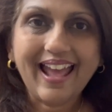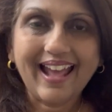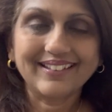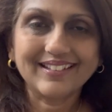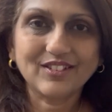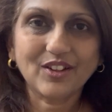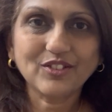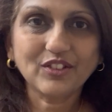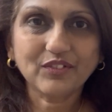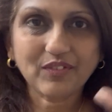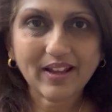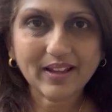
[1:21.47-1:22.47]
and there's lots
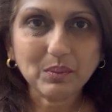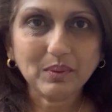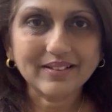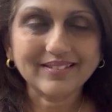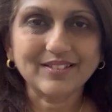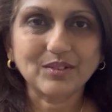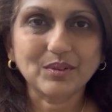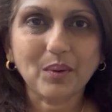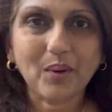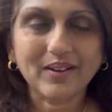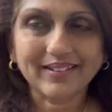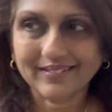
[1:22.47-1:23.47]
of fireworks and so
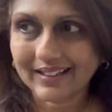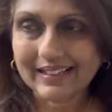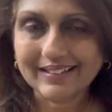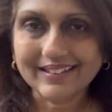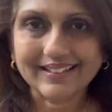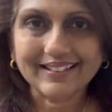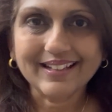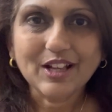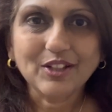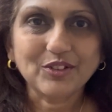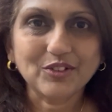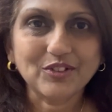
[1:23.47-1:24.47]
on earlier.
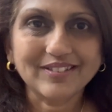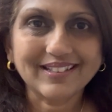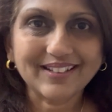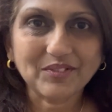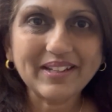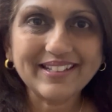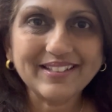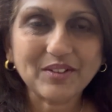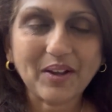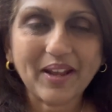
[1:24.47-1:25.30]
So she's like really